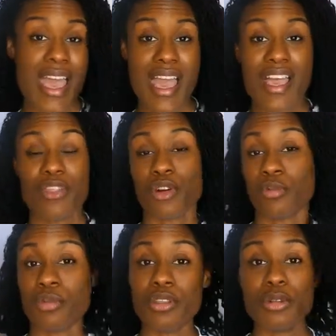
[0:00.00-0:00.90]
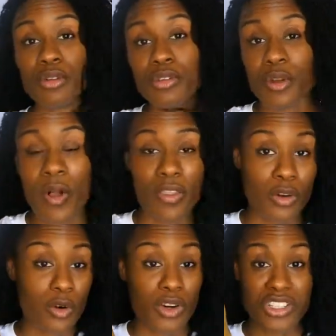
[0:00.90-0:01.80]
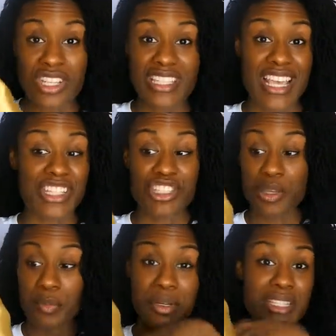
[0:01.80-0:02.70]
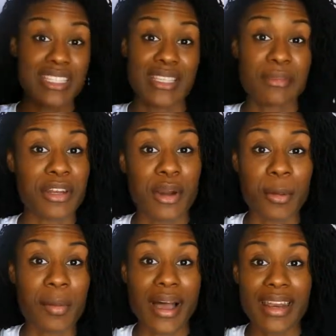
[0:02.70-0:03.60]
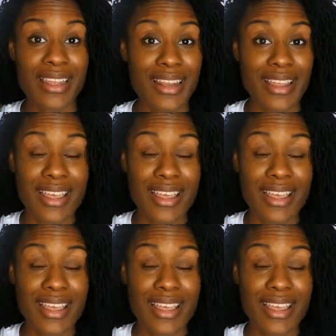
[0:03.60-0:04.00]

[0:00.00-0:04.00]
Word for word: And they're beautiful and they're gorgeous, and she puts them in her bonnet